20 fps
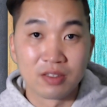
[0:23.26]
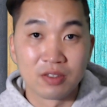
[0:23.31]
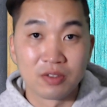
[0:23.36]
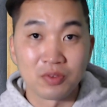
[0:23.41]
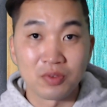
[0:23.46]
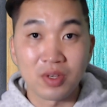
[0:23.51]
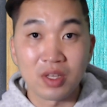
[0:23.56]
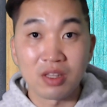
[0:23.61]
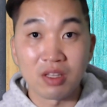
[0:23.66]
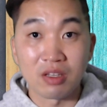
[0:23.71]

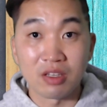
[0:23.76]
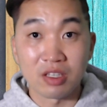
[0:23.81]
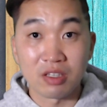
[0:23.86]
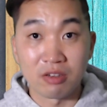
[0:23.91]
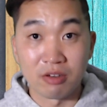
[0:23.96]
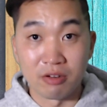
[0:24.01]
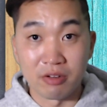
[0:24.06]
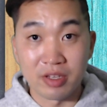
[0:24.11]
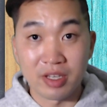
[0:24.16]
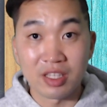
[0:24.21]
We are learning
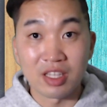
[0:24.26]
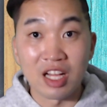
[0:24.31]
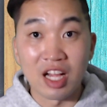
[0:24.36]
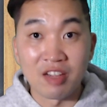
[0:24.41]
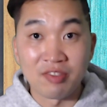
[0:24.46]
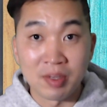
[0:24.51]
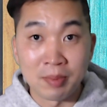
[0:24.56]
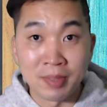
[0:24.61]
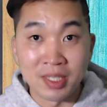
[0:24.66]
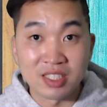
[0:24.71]
Korean
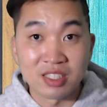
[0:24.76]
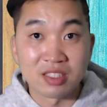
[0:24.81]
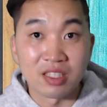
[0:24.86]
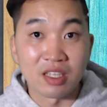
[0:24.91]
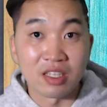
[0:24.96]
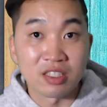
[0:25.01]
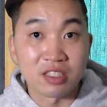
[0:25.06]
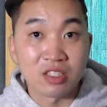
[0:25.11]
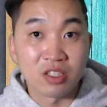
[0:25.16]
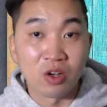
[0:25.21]
alphabets
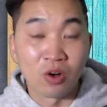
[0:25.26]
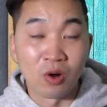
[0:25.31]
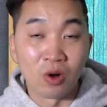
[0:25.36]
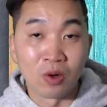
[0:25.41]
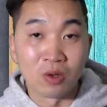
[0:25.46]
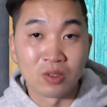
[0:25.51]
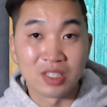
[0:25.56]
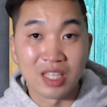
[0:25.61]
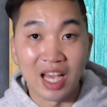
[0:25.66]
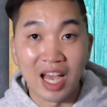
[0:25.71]
that is
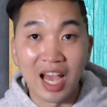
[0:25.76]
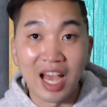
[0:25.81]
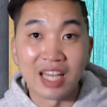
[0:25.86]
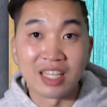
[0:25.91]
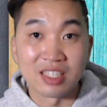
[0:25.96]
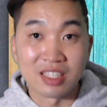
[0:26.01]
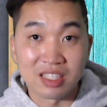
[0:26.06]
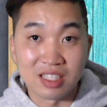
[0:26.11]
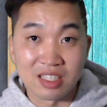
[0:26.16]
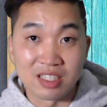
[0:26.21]
called
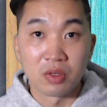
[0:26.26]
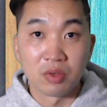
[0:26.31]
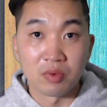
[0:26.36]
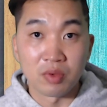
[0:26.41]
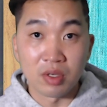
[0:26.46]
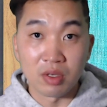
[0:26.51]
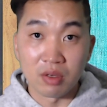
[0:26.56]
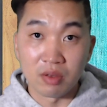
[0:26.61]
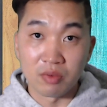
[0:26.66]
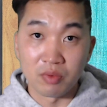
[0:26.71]

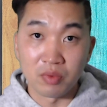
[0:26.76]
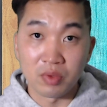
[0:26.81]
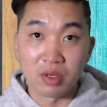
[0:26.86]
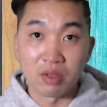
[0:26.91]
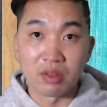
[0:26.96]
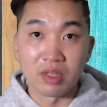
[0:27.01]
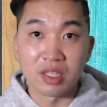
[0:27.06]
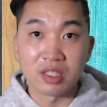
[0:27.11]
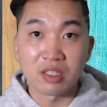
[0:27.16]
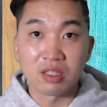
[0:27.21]
Hangul. We
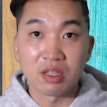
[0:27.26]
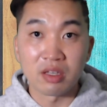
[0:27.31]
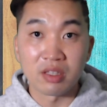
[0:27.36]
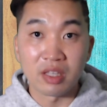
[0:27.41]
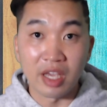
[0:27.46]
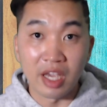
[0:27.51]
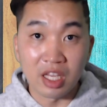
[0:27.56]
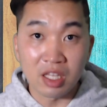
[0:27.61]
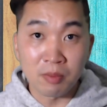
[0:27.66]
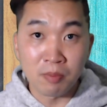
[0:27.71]
already learned
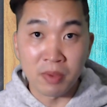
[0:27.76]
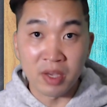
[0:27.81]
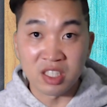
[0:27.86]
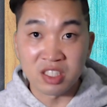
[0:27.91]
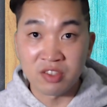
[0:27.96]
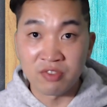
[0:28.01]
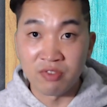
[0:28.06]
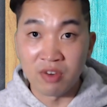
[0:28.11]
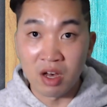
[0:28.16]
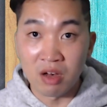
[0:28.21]
8 basic
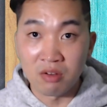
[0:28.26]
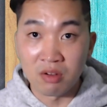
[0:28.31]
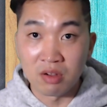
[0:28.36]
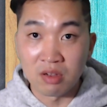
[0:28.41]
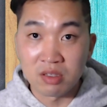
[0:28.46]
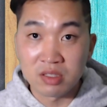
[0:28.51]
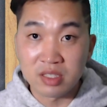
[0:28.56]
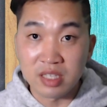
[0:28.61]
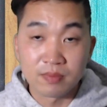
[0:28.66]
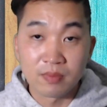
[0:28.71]

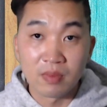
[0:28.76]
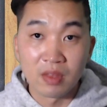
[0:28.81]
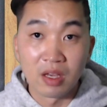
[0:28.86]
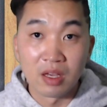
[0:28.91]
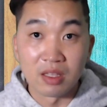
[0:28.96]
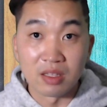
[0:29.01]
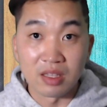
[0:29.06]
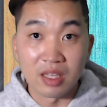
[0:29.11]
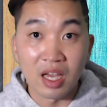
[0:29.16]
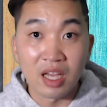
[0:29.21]
vowels
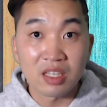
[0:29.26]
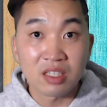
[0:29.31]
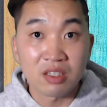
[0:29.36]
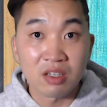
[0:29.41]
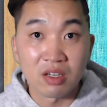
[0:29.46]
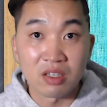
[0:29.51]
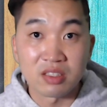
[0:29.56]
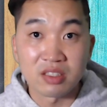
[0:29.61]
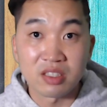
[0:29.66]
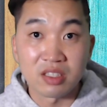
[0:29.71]
and 9
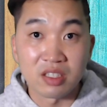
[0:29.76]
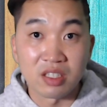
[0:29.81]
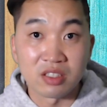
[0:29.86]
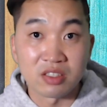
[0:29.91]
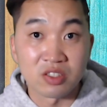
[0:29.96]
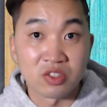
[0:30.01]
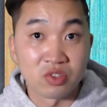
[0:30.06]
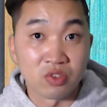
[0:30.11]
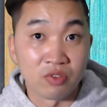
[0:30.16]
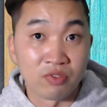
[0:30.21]
consonants
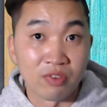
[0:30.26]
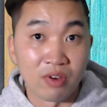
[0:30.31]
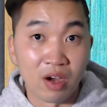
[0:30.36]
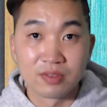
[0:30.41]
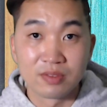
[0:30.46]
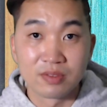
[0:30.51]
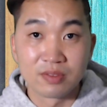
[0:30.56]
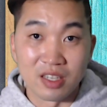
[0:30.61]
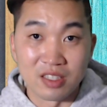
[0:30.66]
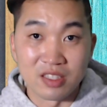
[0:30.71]
so
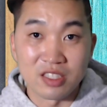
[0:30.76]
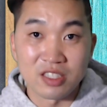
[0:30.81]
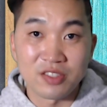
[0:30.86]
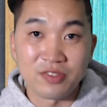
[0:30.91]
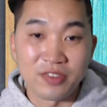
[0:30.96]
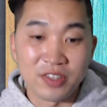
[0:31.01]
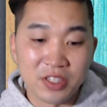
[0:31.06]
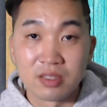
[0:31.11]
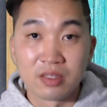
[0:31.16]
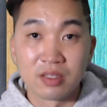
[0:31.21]
far. In this
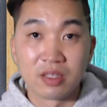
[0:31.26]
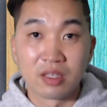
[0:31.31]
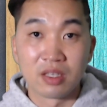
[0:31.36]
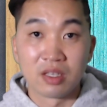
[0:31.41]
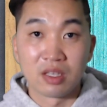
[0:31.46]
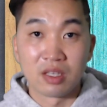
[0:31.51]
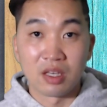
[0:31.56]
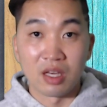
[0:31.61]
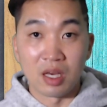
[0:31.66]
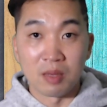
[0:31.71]
video,
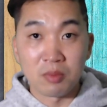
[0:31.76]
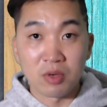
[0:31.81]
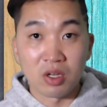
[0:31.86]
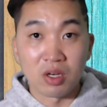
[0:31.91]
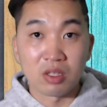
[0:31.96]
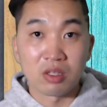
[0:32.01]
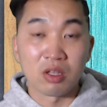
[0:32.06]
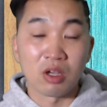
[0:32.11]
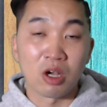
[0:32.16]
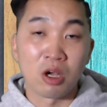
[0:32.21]
I'm
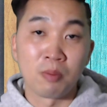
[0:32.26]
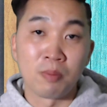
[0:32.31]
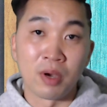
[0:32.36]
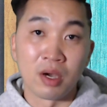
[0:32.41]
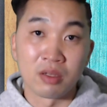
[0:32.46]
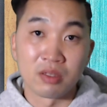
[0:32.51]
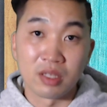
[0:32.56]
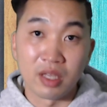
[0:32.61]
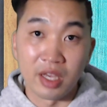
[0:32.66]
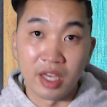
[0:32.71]
gonna talk
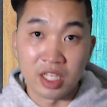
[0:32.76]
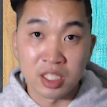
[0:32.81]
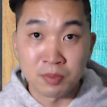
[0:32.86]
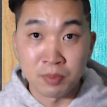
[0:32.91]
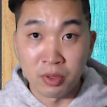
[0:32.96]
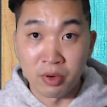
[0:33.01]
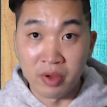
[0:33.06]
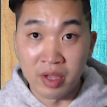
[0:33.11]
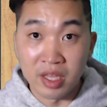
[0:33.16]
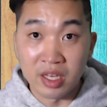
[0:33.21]
about
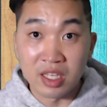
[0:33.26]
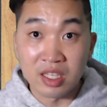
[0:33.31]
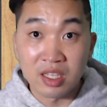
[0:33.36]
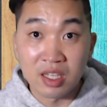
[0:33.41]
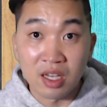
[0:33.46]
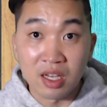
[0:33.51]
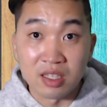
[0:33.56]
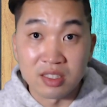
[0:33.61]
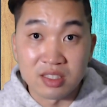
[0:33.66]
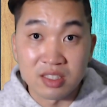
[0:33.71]
aspirated
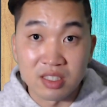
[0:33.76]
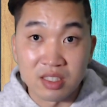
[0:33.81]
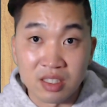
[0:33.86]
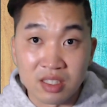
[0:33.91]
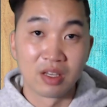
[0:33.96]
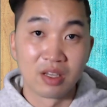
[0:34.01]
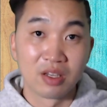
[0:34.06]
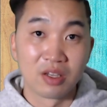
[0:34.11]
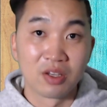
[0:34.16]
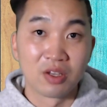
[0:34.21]

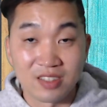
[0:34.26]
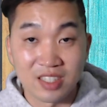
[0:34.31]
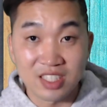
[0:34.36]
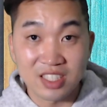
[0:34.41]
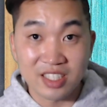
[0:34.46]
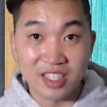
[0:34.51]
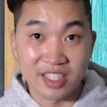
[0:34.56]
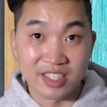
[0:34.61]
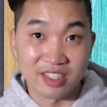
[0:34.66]
consonant. Let's get